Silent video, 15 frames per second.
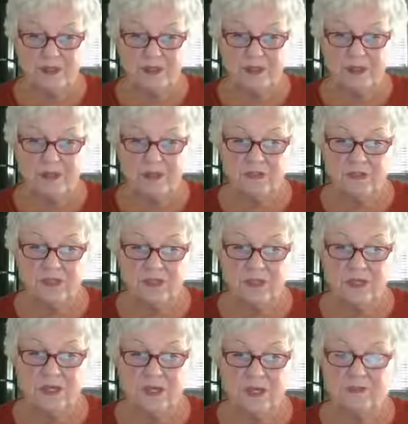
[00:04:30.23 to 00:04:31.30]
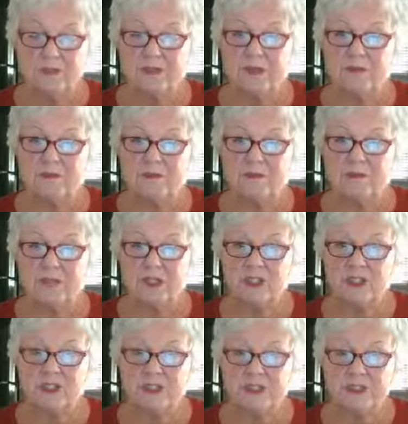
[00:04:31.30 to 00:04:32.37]
The different types of
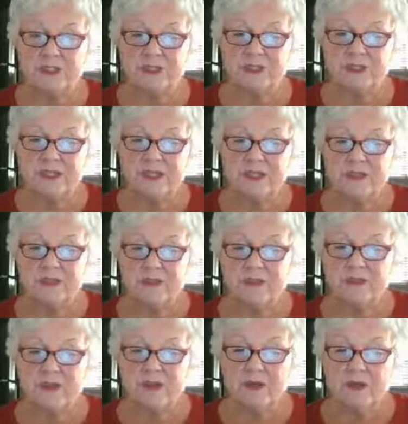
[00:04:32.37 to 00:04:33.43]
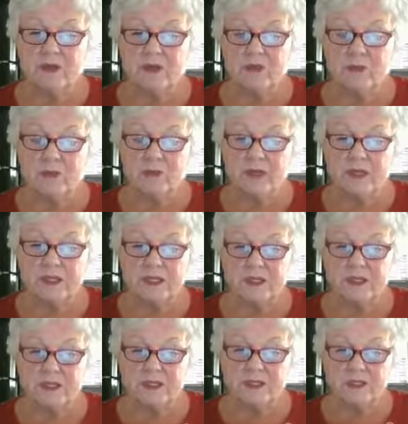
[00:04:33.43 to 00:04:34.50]
dementias, the one
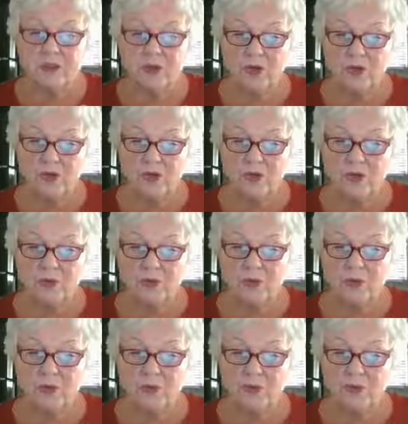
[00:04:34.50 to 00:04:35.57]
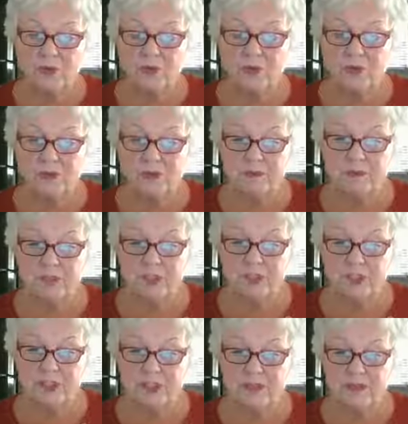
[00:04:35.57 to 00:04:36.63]
is called cortical
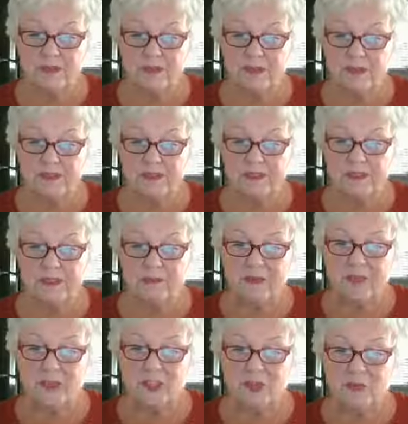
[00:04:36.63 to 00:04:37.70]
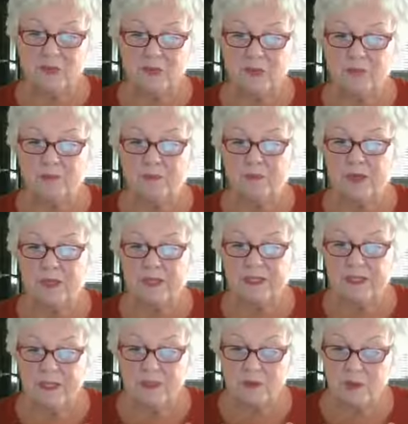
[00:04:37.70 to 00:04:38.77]
dementia, and that's a dementia where the brain
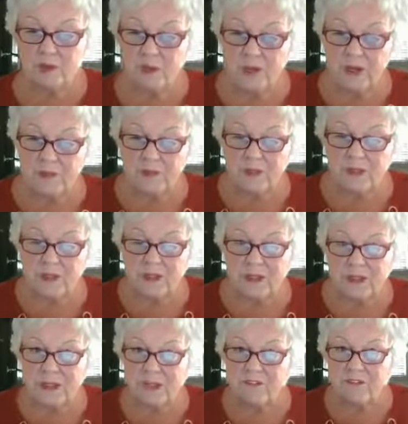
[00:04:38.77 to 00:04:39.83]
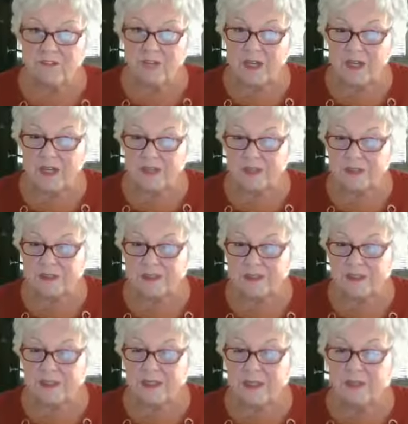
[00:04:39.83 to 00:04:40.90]
damage primarily affects
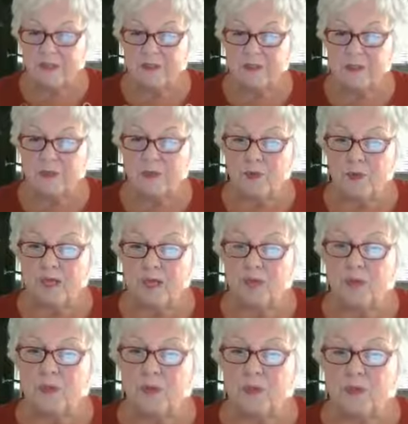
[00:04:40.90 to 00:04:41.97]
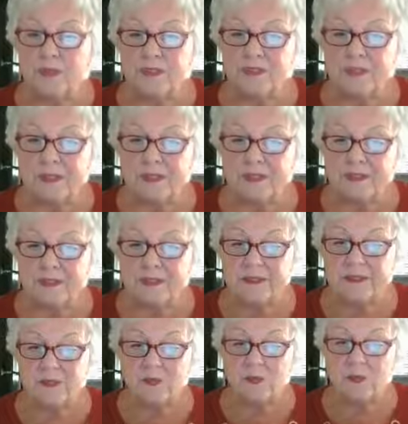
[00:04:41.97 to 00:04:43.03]
the brain cortex
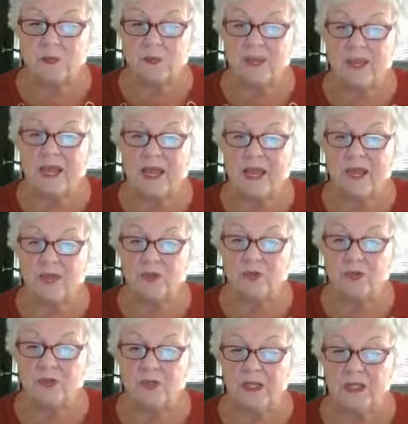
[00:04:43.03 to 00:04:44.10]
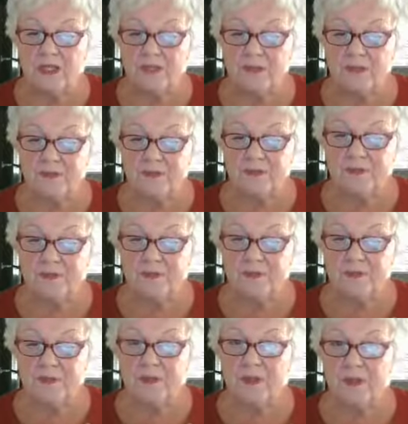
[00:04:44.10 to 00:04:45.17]
or outer layer
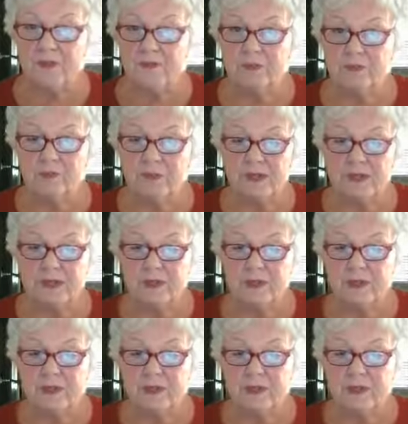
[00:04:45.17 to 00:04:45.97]
of the brain.